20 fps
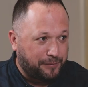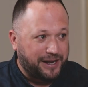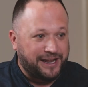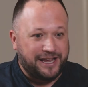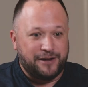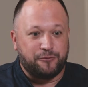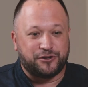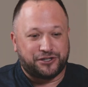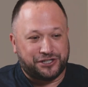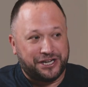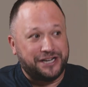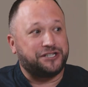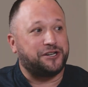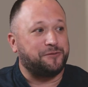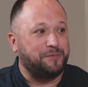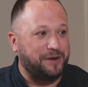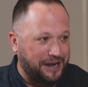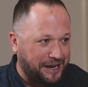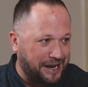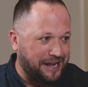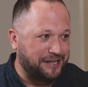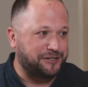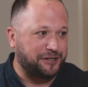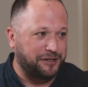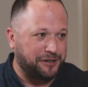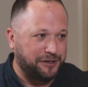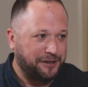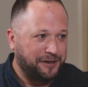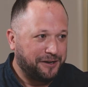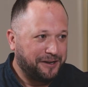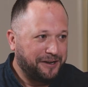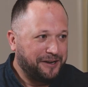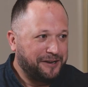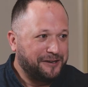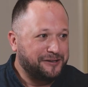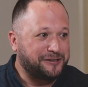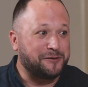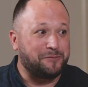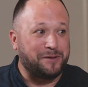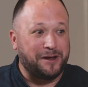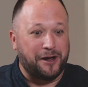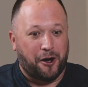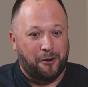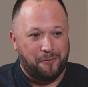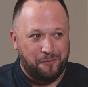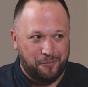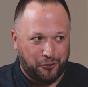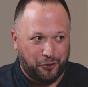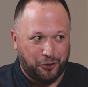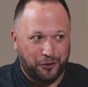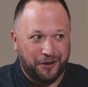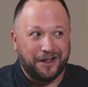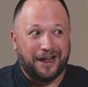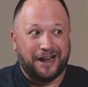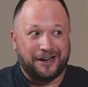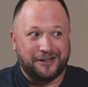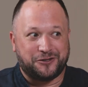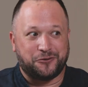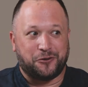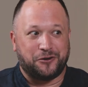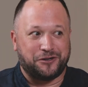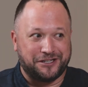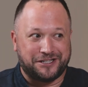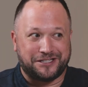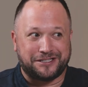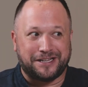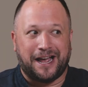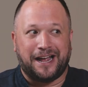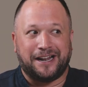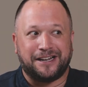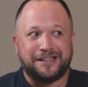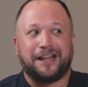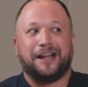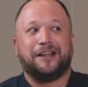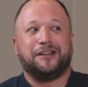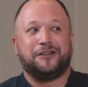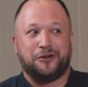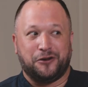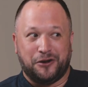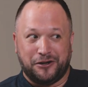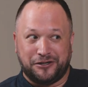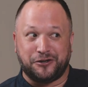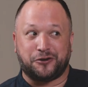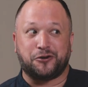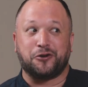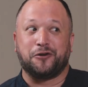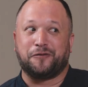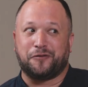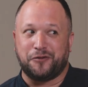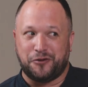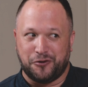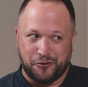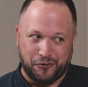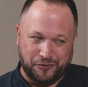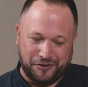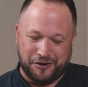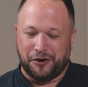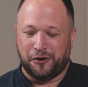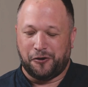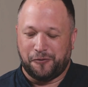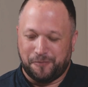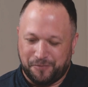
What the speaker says: But he was teaching me a lesson to be humble and to understand that you need to cook for your, you know.